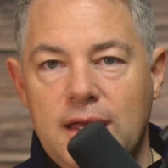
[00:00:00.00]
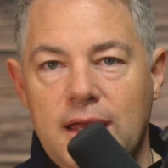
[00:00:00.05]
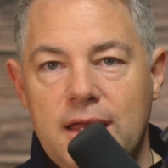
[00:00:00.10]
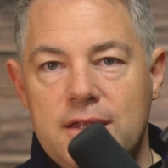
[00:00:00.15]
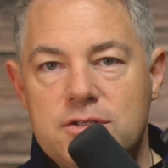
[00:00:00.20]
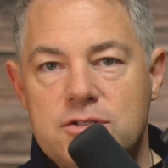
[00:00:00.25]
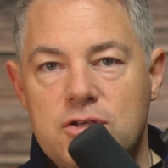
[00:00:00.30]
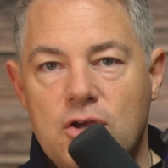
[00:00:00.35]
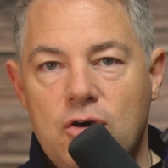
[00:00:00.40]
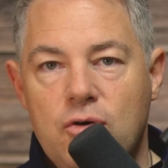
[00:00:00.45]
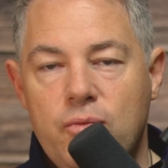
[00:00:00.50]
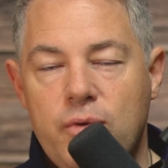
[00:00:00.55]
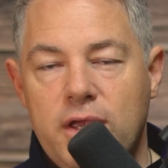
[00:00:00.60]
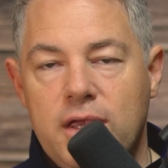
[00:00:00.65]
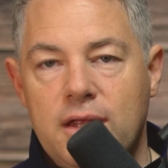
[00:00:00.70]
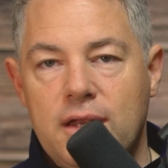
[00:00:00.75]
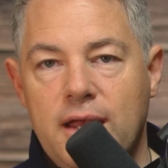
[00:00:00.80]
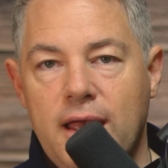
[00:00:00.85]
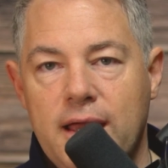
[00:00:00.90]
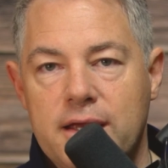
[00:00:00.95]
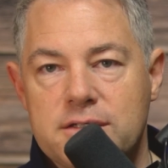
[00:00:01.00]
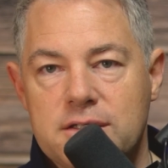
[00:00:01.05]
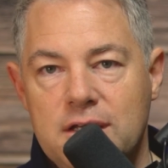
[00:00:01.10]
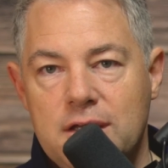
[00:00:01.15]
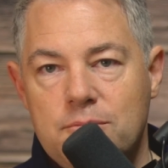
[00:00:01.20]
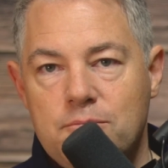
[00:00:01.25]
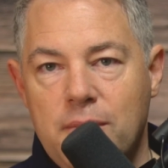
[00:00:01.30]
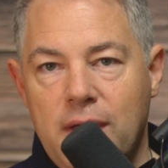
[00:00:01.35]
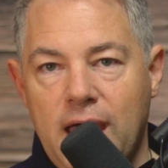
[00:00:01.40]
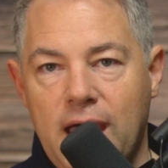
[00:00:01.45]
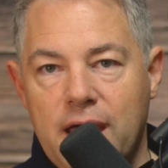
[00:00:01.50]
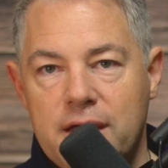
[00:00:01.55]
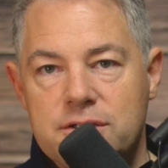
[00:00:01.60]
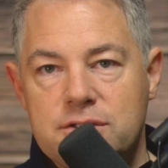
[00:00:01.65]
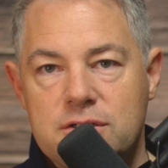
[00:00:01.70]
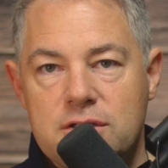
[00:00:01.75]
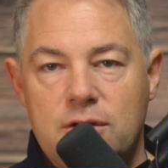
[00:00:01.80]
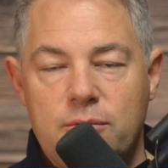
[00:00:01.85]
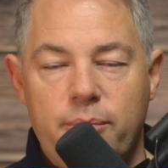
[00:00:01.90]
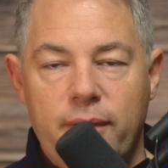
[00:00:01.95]
And so we can actually
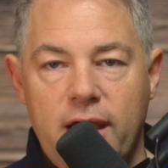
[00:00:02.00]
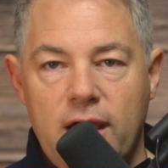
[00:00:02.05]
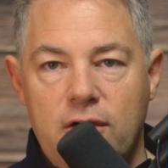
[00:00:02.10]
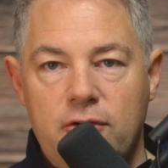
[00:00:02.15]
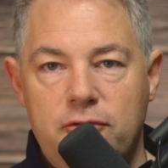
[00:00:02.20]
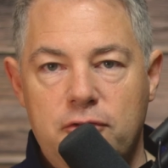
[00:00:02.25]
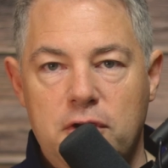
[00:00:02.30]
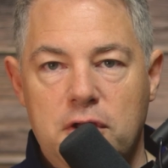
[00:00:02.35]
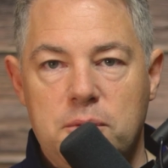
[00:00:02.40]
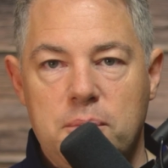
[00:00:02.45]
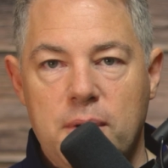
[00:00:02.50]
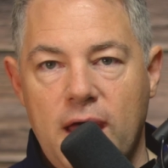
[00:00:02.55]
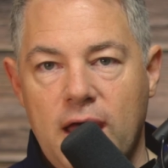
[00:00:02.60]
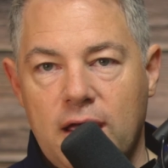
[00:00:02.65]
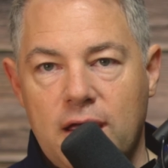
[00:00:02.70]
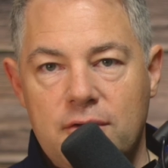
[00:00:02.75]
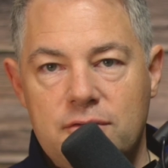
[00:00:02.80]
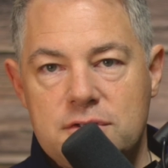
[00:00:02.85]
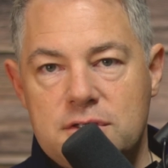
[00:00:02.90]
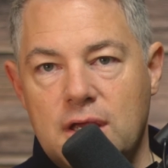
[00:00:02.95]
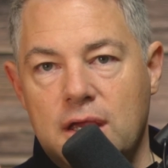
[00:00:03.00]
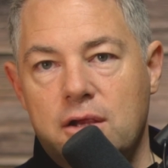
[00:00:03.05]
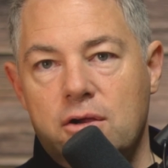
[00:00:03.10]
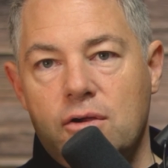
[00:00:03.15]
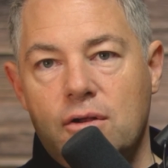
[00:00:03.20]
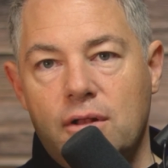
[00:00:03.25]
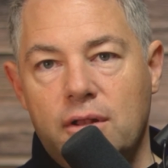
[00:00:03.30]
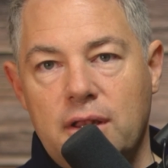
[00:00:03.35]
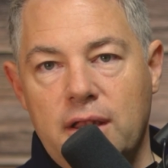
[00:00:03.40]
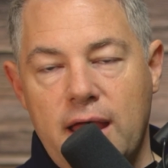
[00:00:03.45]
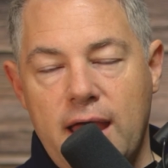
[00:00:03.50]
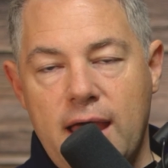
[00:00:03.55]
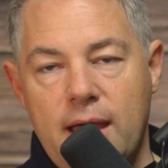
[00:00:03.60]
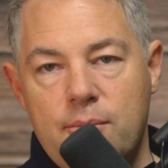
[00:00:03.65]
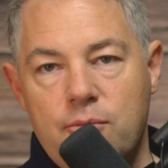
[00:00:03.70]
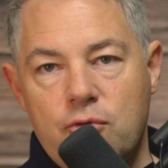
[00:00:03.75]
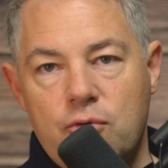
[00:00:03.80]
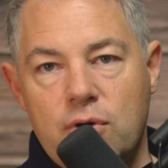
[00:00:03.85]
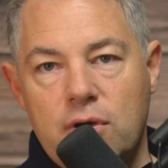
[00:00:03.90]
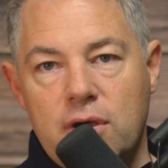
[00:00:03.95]
match the biofeedback of, say, your
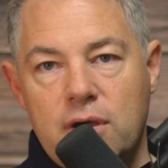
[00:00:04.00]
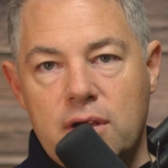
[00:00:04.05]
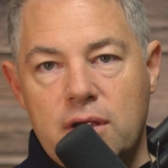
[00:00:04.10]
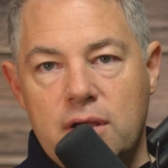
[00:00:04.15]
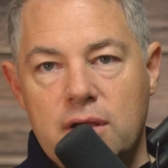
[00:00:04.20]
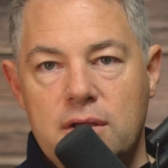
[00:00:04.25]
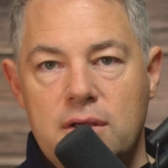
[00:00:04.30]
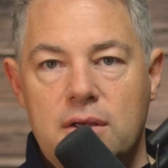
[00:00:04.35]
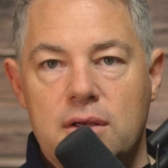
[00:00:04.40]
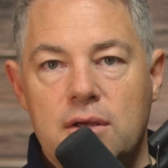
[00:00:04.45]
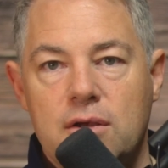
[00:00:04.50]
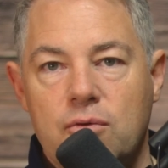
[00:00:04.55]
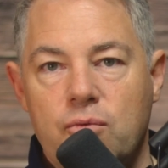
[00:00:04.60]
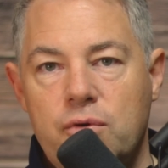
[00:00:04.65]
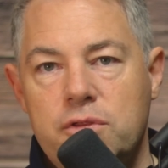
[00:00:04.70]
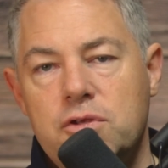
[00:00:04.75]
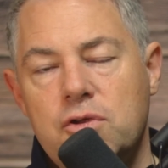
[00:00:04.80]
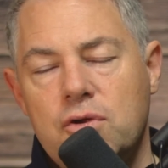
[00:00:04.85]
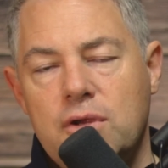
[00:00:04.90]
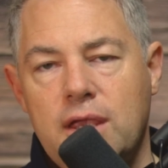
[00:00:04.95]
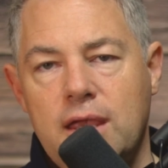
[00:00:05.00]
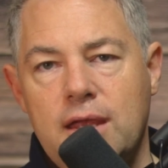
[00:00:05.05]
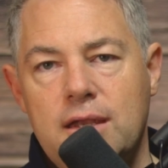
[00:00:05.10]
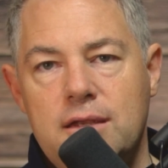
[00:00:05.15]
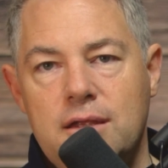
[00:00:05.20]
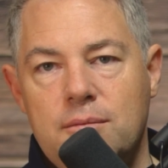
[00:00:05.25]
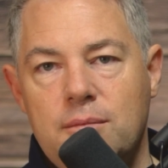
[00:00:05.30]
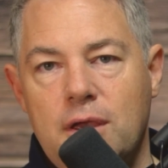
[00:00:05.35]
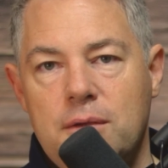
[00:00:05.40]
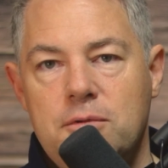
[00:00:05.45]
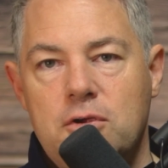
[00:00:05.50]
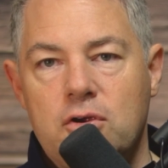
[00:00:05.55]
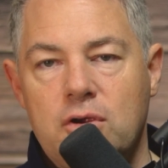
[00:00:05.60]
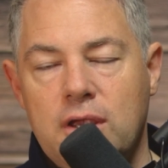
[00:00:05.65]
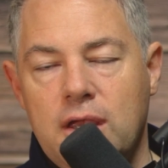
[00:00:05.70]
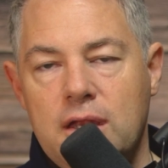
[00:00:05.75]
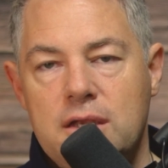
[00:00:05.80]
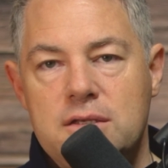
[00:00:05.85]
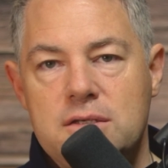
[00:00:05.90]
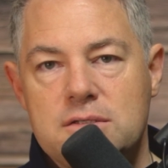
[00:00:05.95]
lab work with your kidney. Maybe your
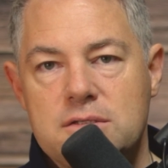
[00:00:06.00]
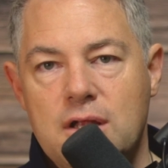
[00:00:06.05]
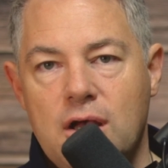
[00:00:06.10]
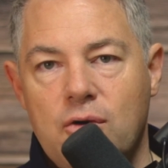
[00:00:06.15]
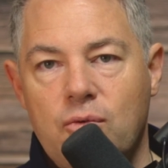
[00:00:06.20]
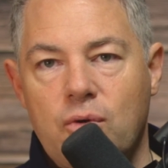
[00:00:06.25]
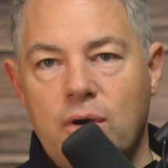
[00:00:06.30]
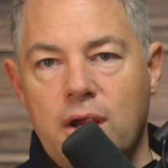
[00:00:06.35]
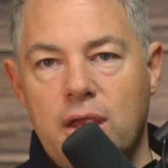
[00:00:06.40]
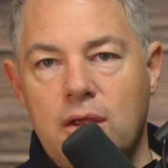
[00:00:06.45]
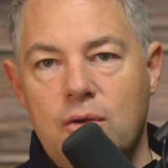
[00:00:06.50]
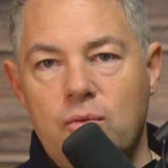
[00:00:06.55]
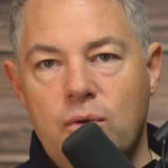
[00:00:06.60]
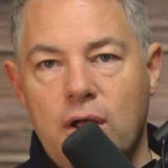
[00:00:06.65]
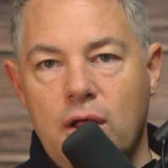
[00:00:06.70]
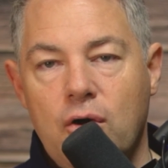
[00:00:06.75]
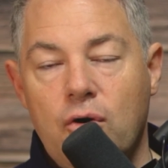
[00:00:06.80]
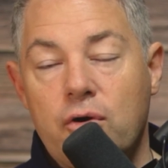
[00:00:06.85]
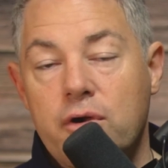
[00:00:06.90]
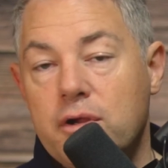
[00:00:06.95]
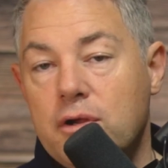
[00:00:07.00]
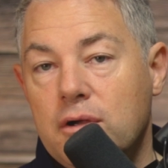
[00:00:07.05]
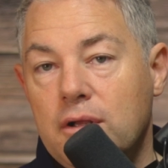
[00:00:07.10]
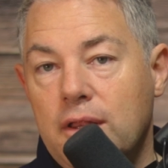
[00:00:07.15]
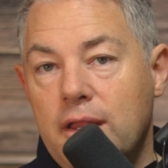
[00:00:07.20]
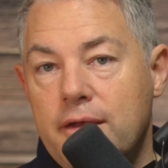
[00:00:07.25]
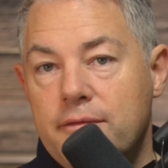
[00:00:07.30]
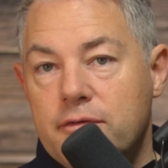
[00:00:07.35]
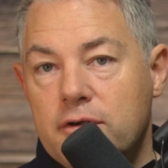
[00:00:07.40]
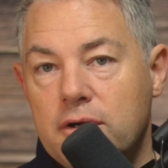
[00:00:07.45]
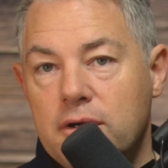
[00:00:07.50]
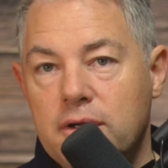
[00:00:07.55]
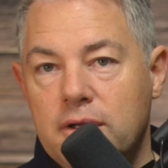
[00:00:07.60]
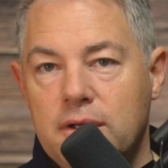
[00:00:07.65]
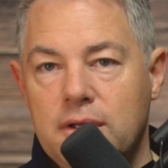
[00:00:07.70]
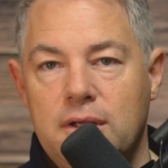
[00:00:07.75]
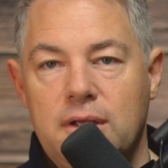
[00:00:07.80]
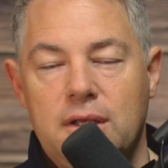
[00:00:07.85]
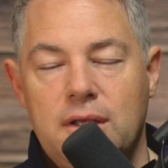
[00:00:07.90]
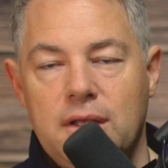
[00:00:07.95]
kidney's not working well, or your liver
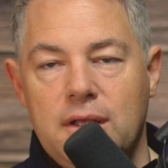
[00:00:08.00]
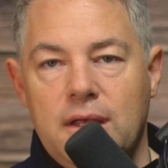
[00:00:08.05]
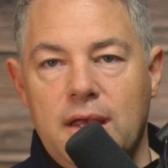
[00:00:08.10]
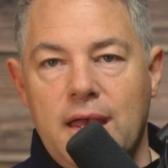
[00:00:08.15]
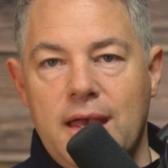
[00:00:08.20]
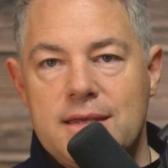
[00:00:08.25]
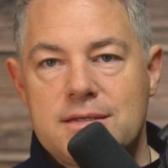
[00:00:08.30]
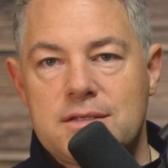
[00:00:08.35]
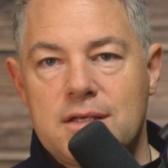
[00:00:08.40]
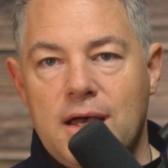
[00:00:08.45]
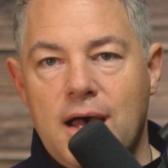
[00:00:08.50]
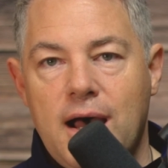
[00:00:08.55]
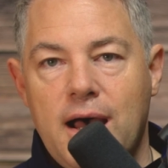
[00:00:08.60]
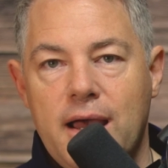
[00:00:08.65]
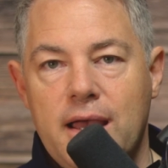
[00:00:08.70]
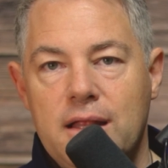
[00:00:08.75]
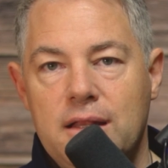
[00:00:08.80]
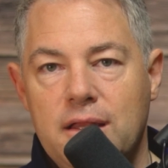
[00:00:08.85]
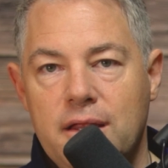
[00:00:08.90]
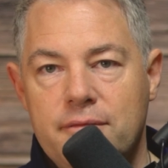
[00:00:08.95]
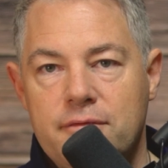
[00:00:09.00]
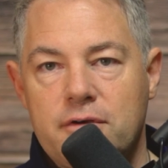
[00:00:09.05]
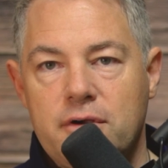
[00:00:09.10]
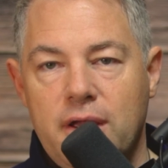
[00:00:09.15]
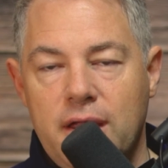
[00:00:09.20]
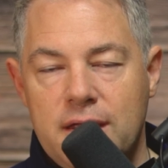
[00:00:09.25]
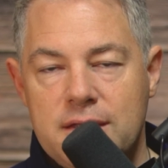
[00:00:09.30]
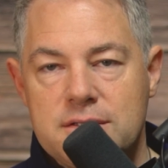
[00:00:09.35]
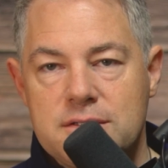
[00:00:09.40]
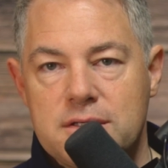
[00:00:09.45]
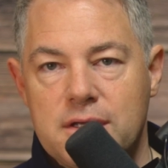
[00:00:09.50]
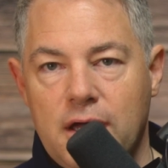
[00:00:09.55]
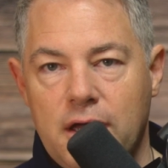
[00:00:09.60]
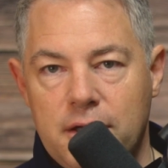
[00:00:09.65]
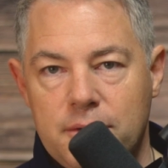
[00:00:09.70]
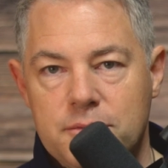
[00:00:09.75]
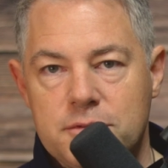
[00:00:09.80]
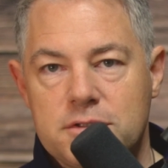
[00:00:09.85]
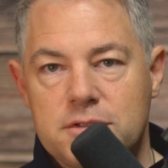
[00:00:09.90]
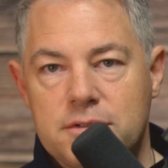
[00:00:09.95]
has high liver
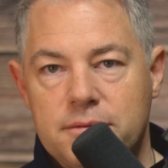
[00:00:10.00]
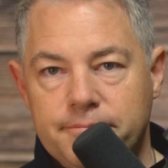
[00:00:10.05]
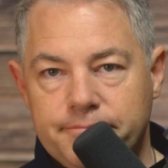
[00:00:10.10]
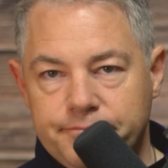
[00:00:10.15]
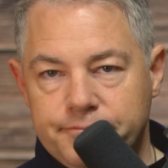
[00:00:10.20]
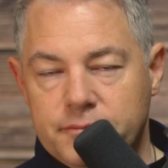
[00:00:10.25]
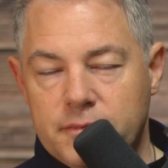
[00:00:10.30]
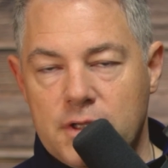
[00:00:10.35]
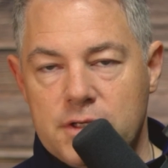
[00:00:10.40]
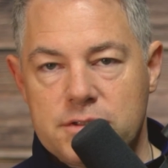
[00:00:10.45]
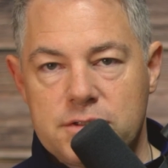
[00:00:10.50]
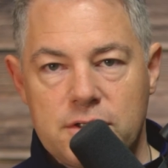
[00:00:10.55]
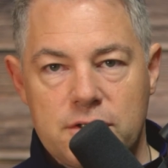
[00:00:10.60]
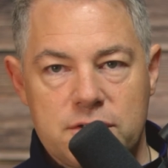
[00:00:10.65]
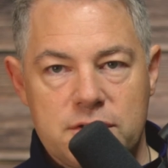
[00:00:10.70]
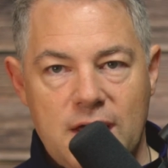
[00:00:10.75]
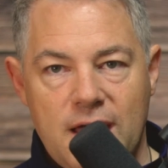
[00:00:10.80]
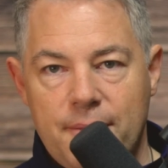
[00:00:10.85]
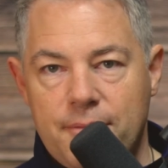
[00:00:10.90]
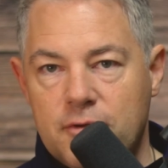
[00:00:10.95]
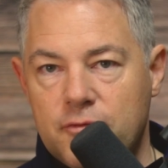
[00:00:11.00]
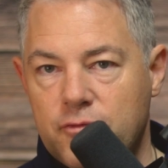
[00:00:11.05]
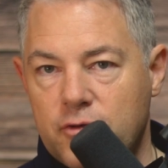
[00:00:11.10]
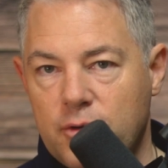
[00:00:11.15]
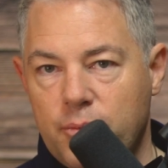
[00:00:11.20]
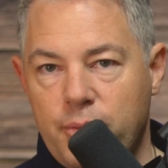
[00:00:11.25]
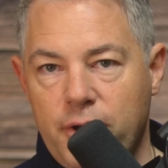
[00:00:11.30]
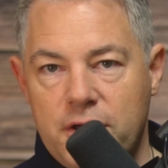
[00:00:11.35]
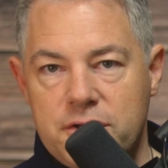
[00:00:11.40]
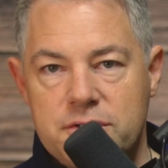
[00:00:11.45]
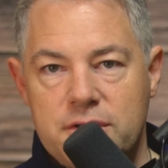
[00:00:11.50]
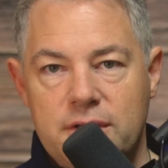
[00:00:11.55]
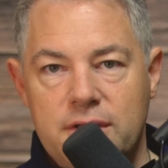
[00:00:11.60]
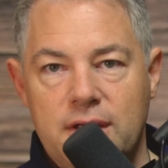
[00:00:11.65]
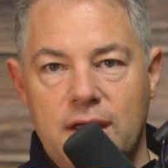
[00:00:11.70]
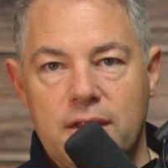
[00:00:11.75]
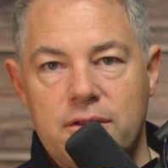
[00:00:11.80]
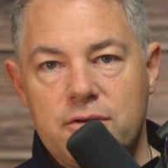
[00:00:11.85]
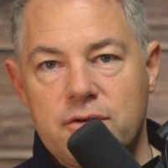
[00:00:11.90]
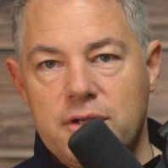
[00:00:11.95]
enzymes. This just happened for a patient
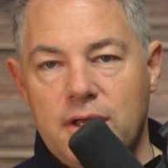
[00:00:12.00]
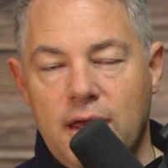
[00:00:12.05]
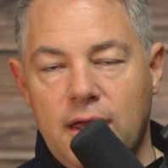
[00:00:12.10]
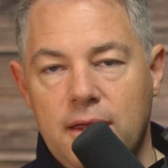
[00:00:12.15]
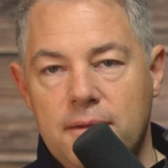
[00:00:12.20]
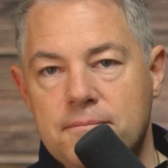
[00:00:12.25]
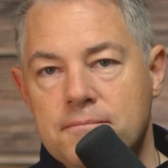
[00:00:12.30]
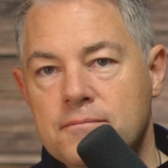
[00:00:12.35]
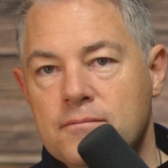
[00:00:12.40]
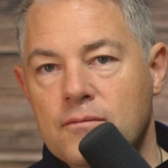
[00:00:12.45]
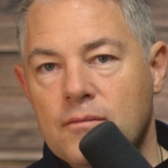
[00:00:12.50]
the other day.